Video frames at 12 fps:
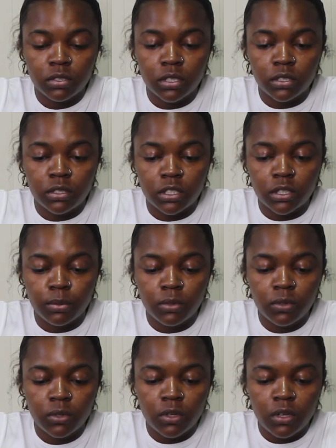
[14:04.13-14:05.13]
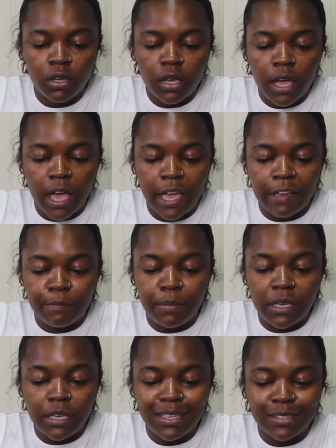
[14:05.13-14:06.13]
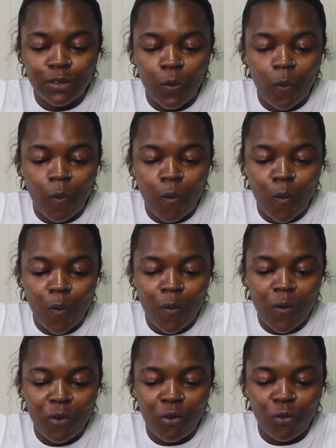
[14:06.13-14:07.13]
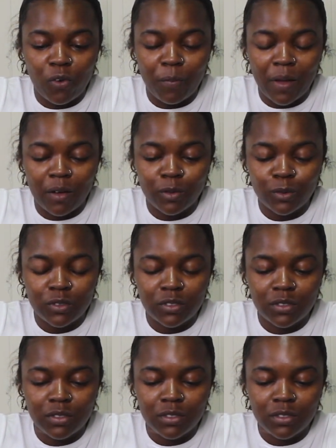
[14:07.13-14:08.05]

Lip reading: It's terrible. I have beads all over my house.